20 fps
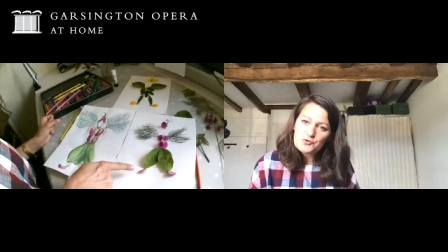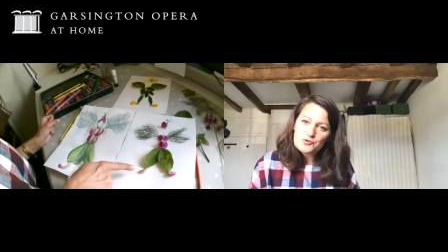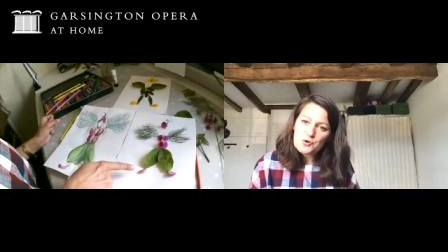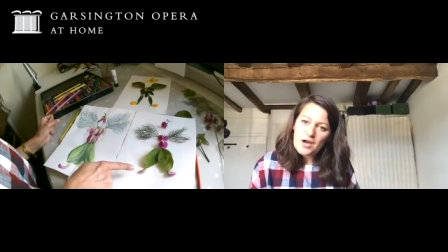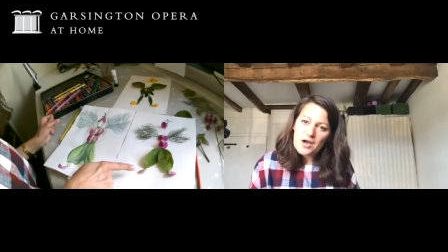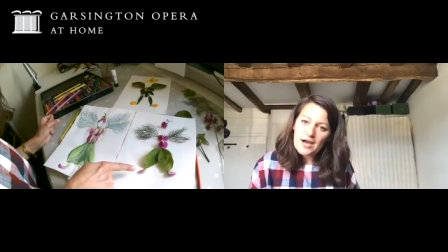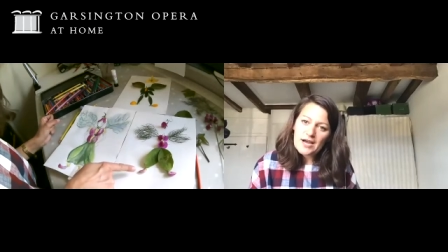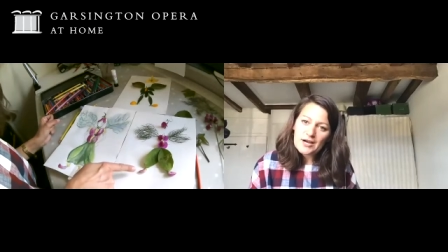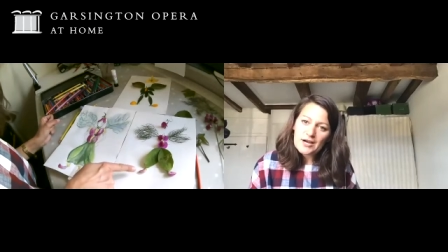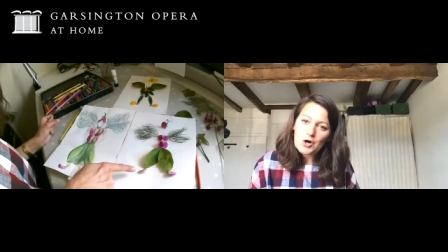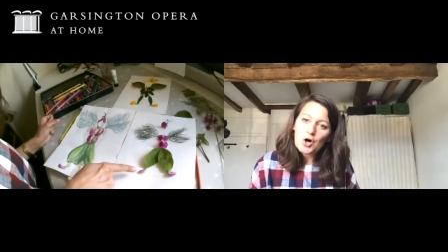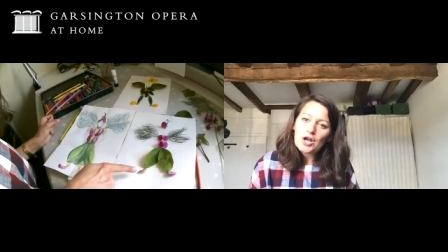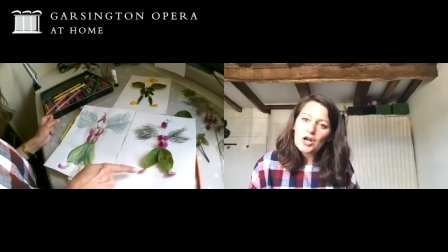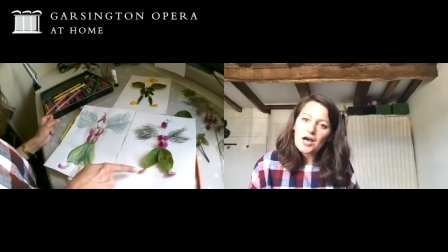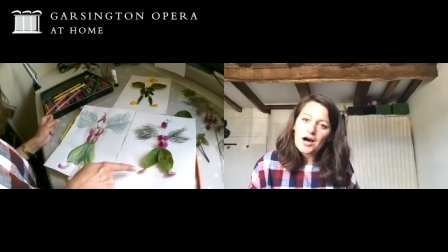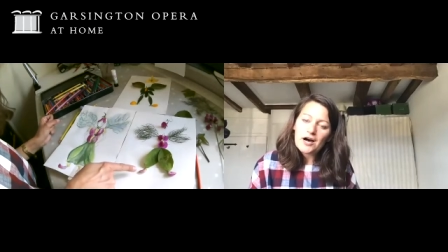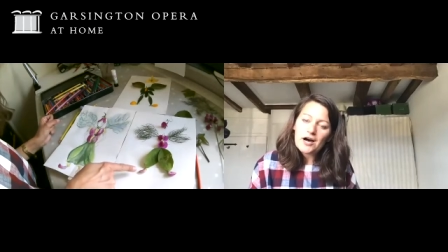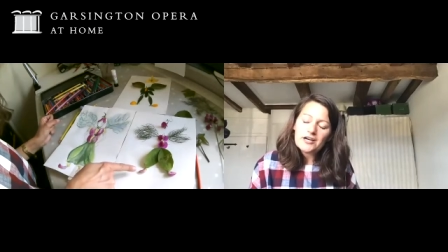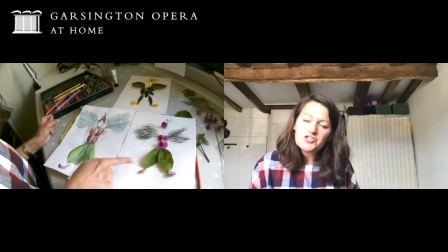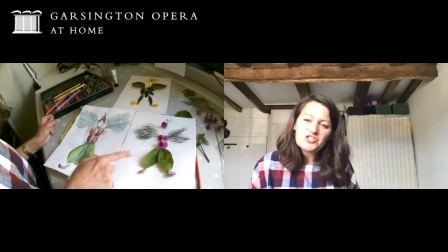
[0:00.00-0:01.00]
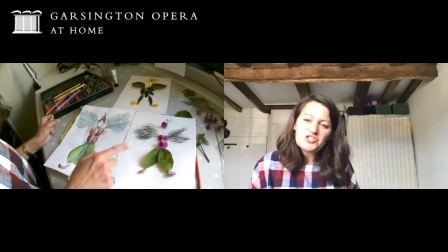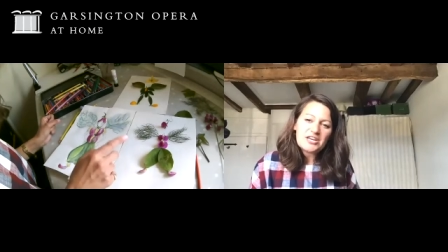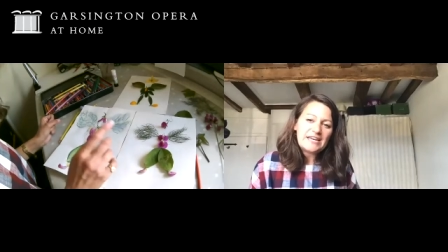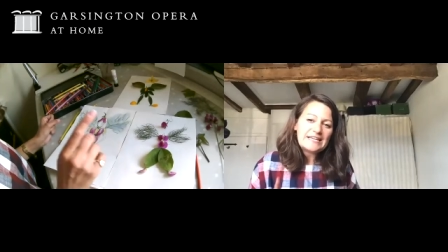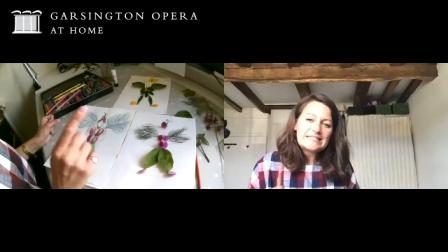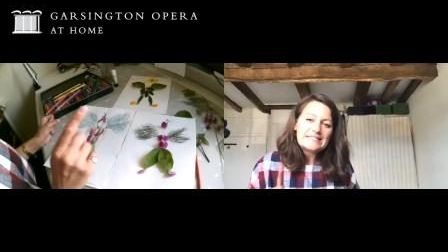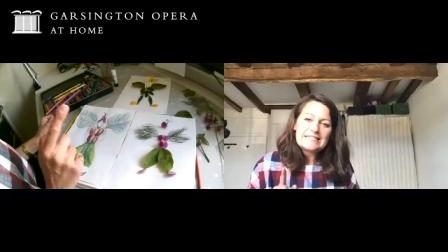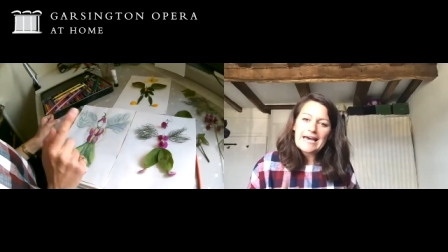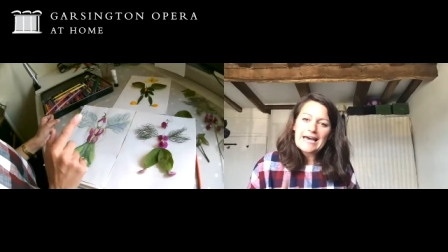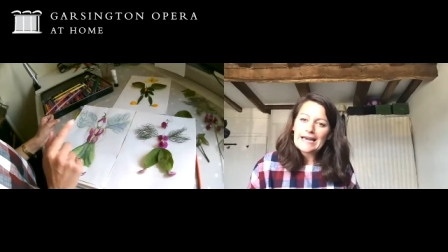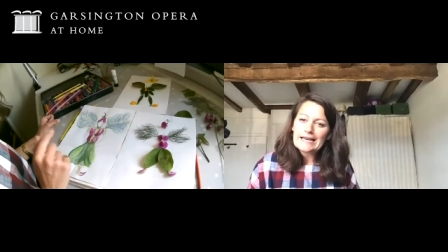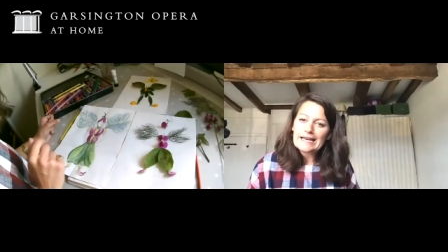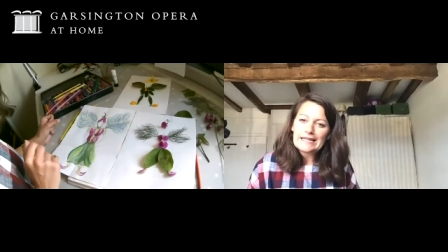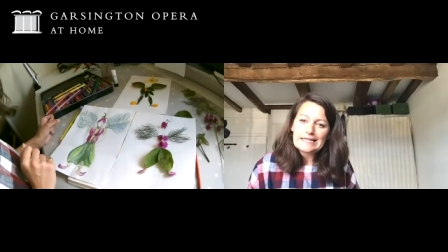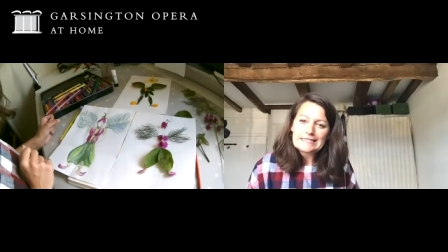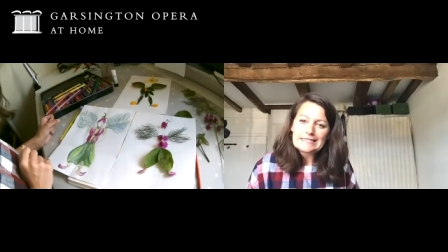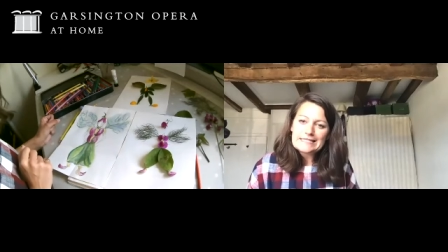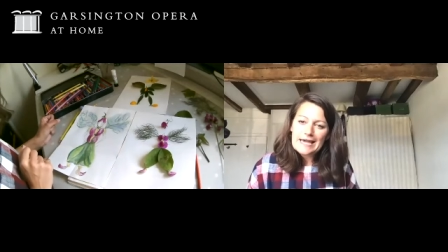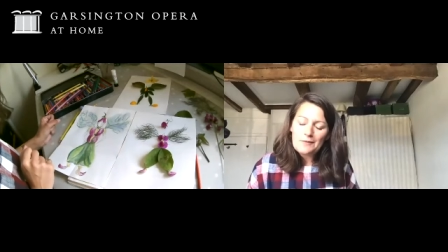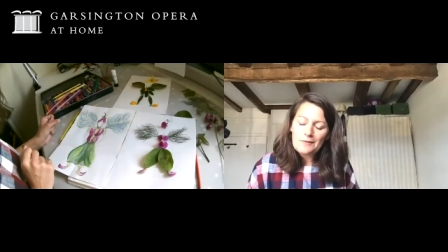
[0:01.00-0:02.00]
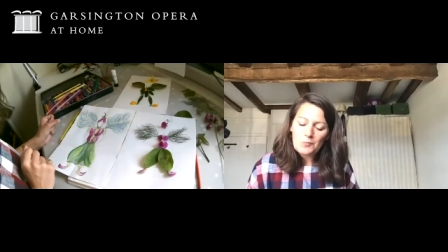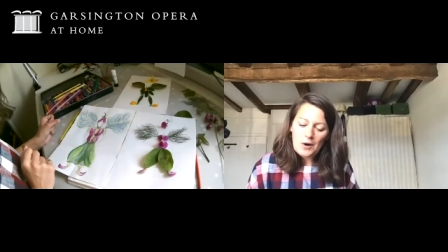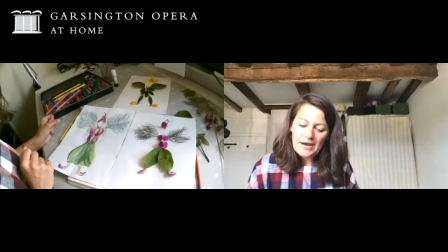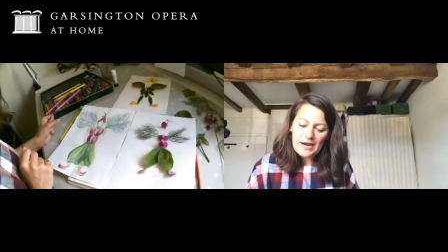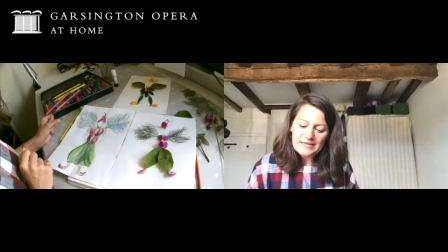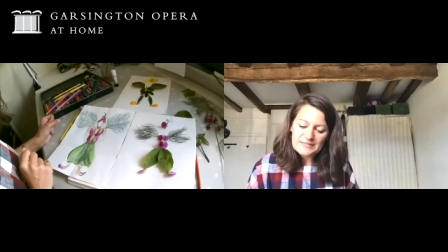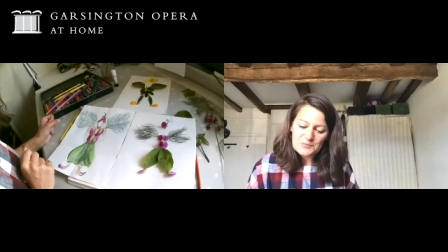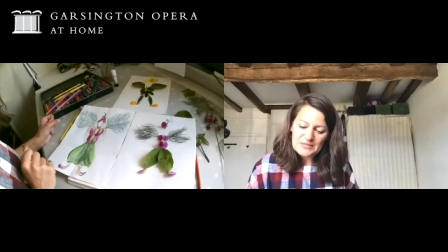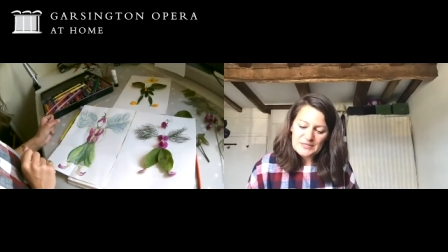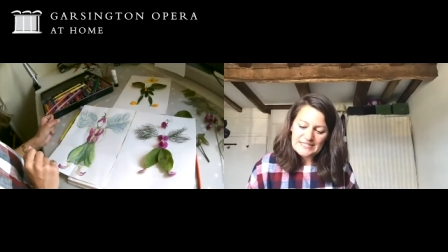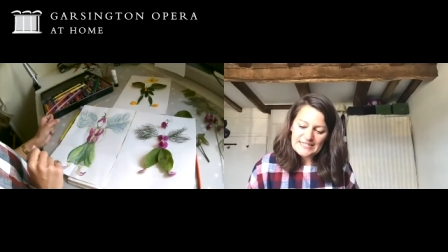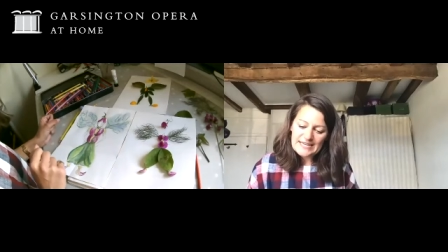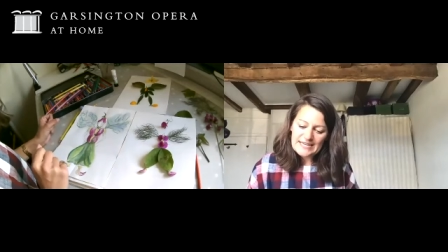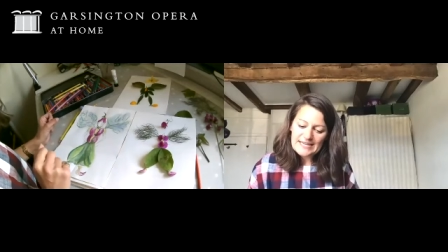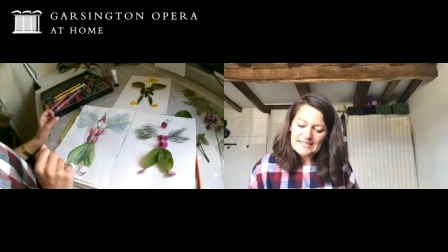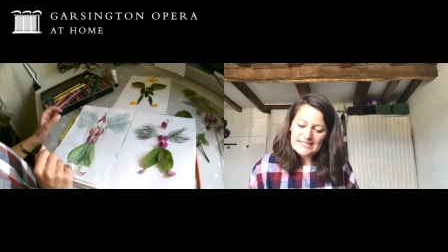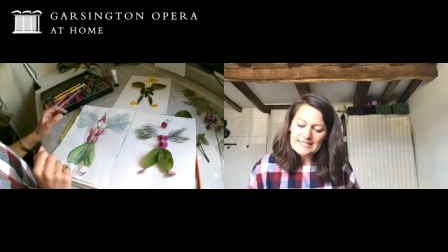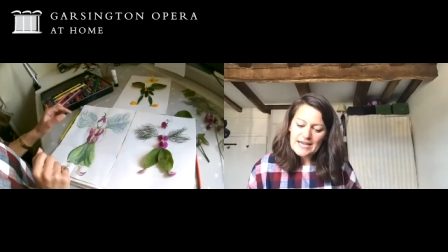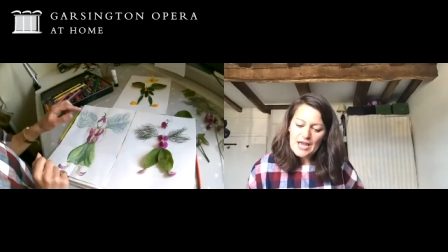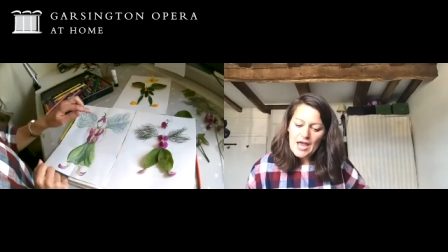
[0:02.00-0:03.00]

uh, collage in exactly the same way as we did,